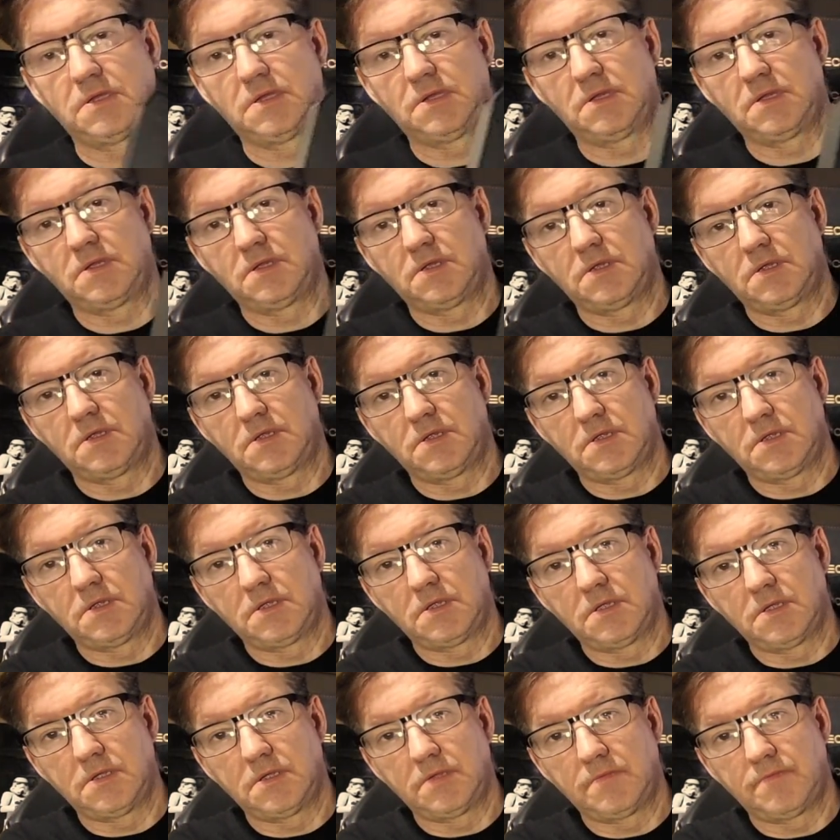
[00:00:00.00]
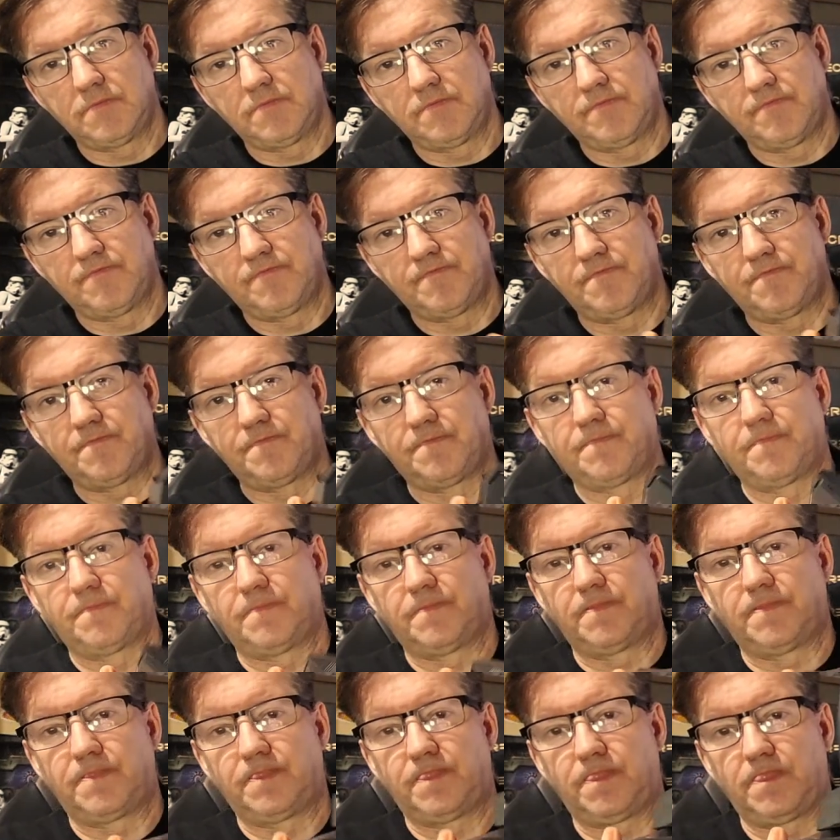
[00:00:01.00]

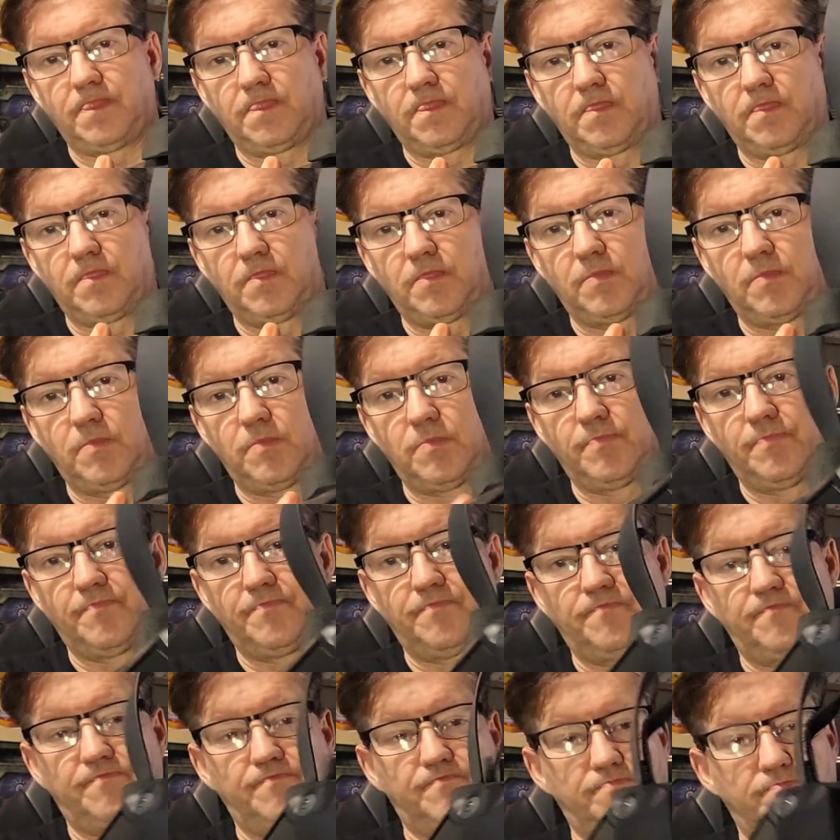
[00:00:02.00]
(no one is talking)